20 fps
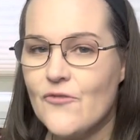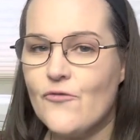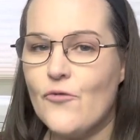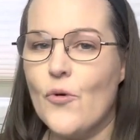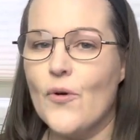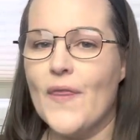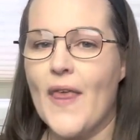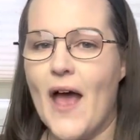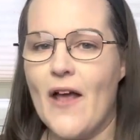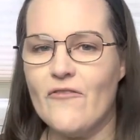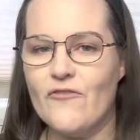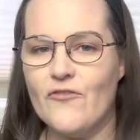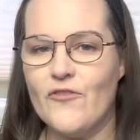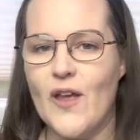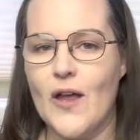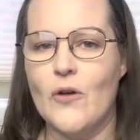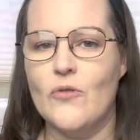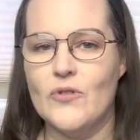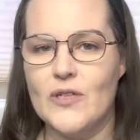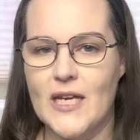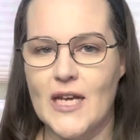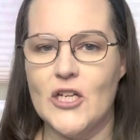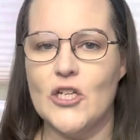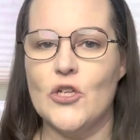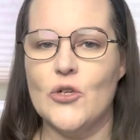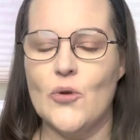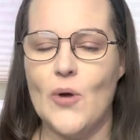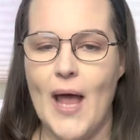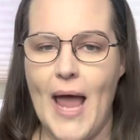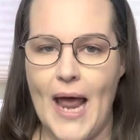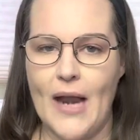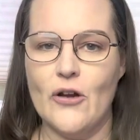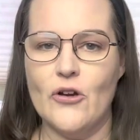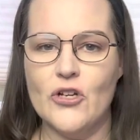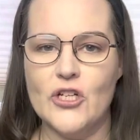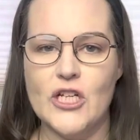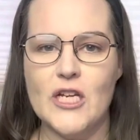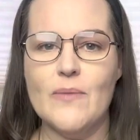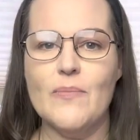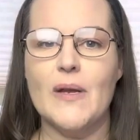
for that foundational energy,